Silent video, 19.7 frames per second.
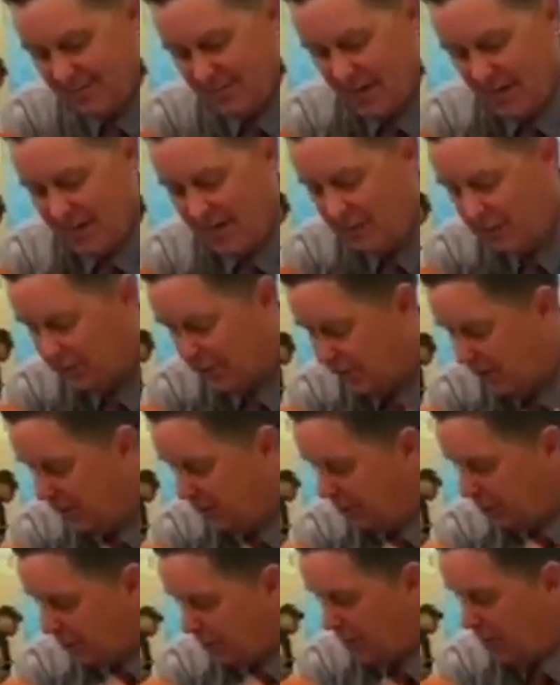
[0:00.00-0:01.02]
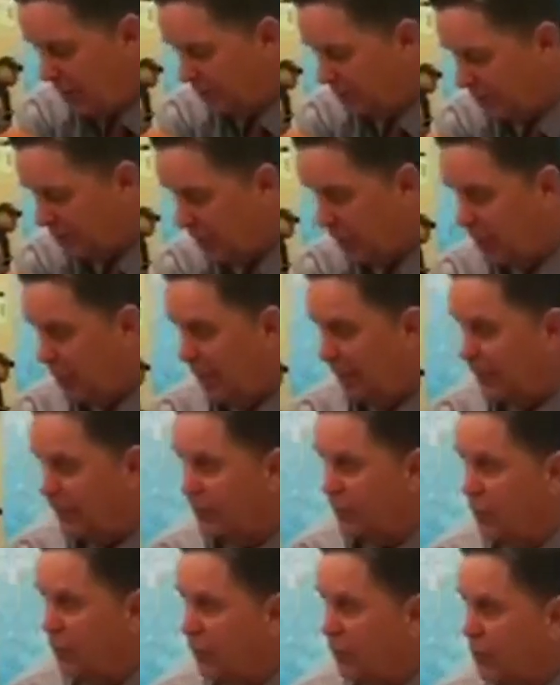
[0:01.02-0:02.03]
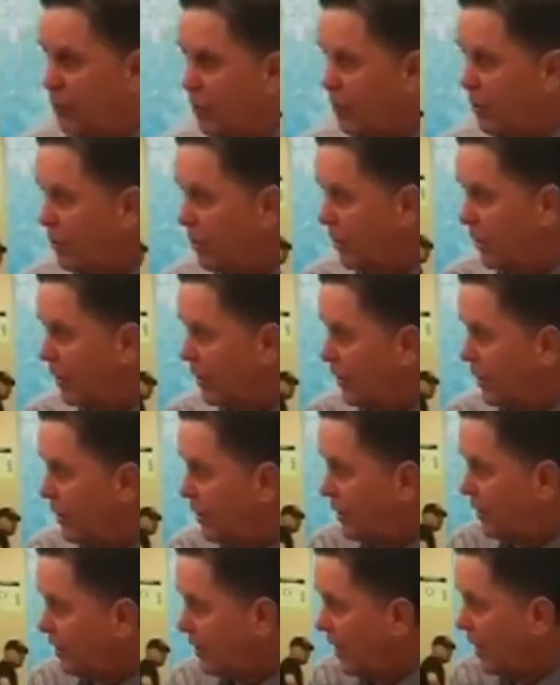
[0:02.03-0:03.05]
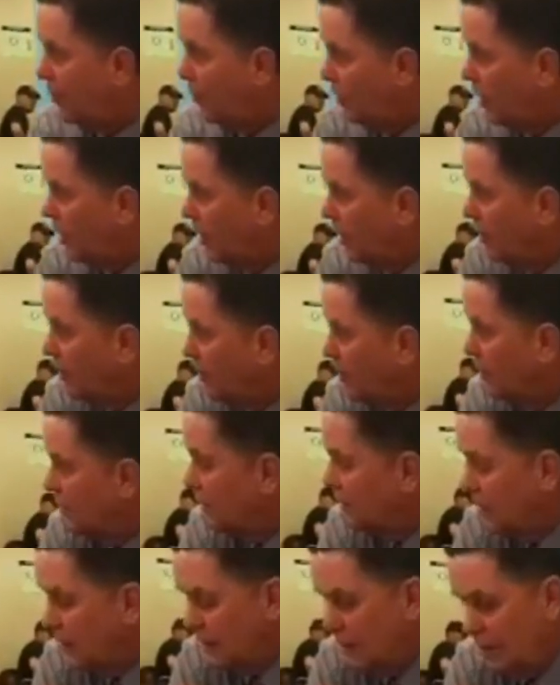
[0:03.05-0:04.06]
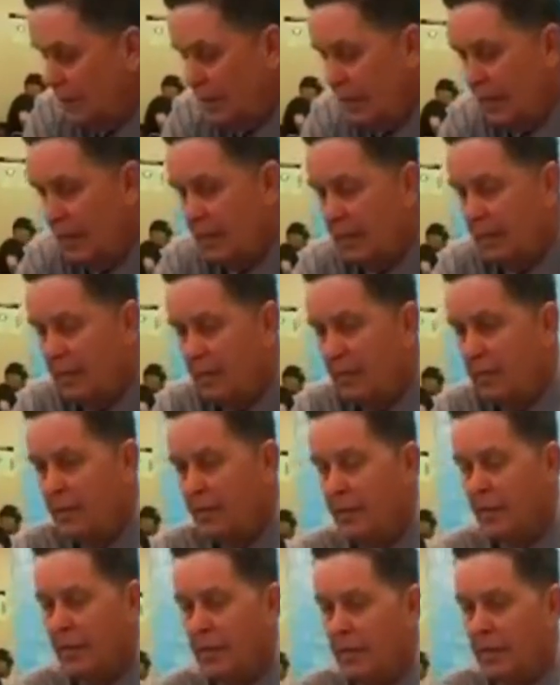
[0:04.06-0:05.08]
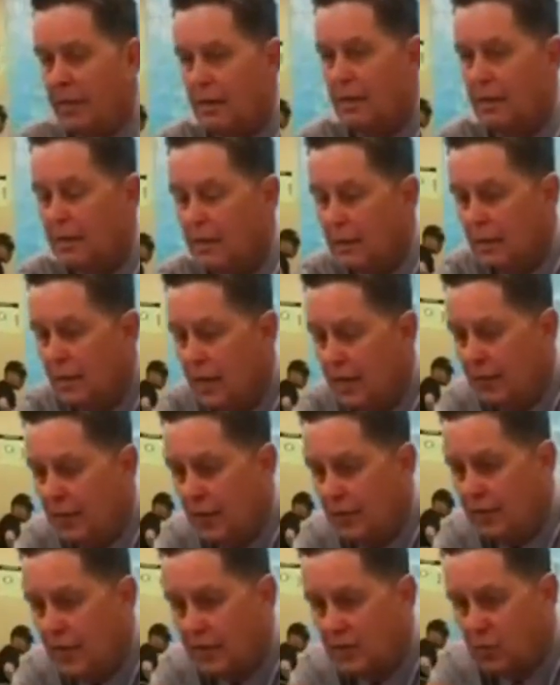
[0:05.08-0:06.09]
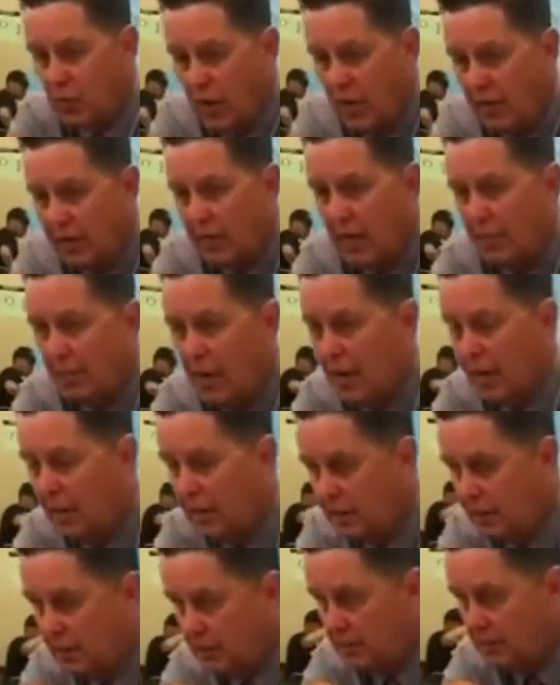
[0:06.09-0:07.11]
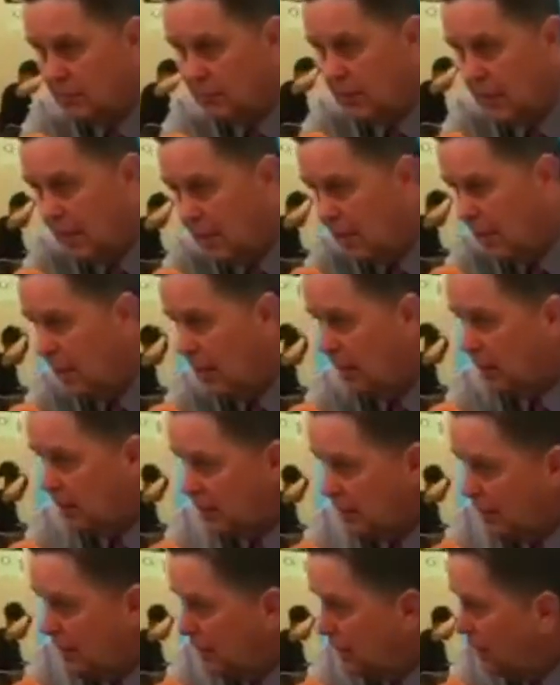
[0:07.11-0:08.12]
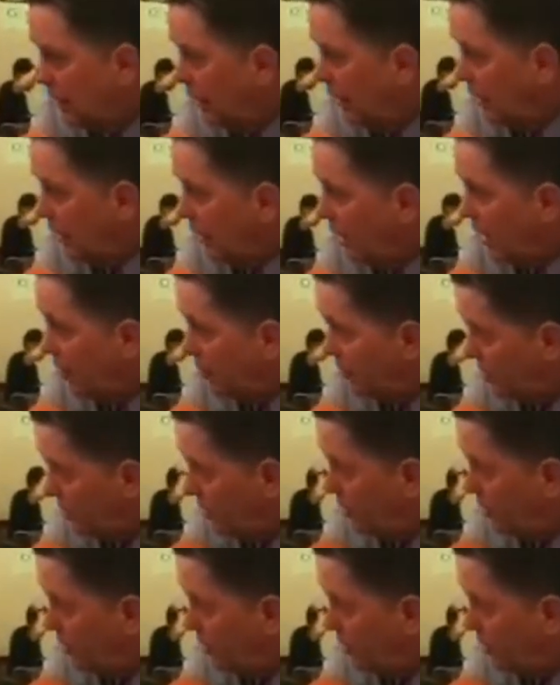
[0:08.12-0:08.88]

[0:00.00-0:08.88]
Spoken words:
we? he was very upset about the fourth quarter in game one. And I think that's why he came out a little giggle in game